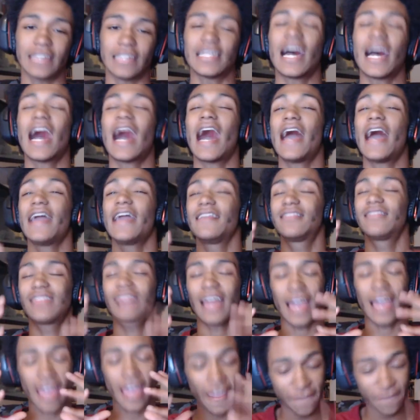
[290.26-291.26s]

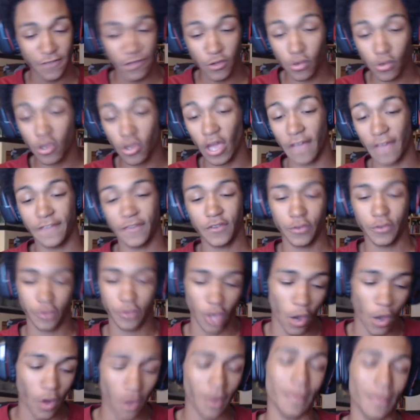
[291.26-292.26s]
If you
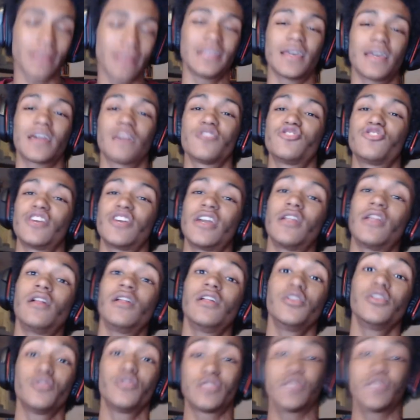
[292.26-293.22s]
go on my second channel, you see